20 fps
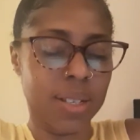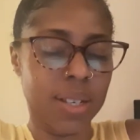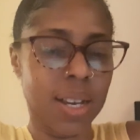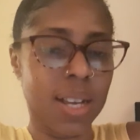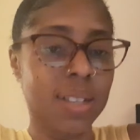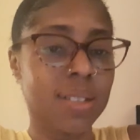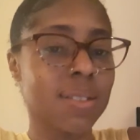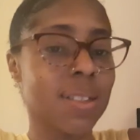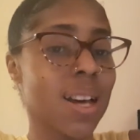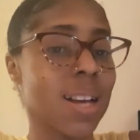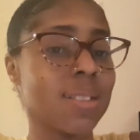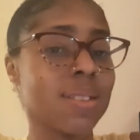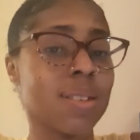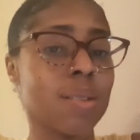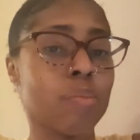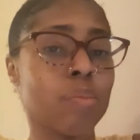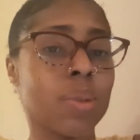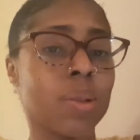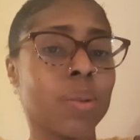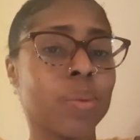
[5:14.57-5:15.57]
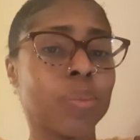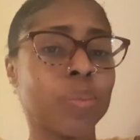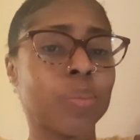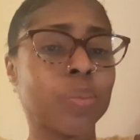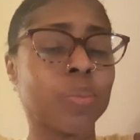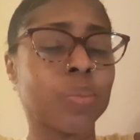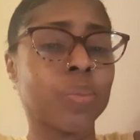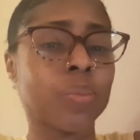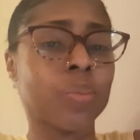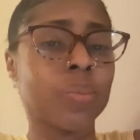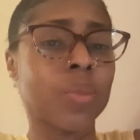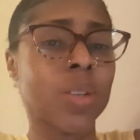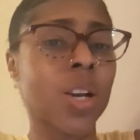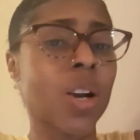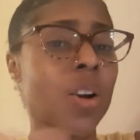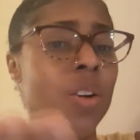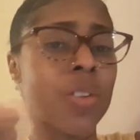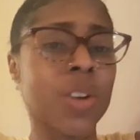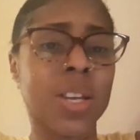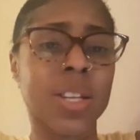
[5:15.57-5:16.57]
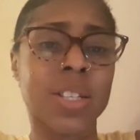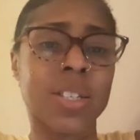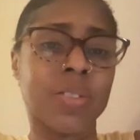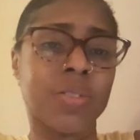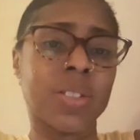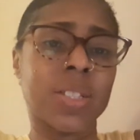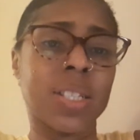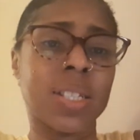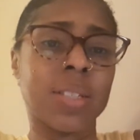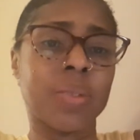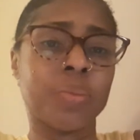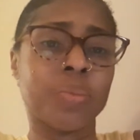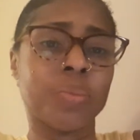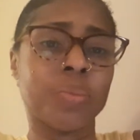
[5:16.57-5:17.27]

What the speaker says: It's that simple. Creativity.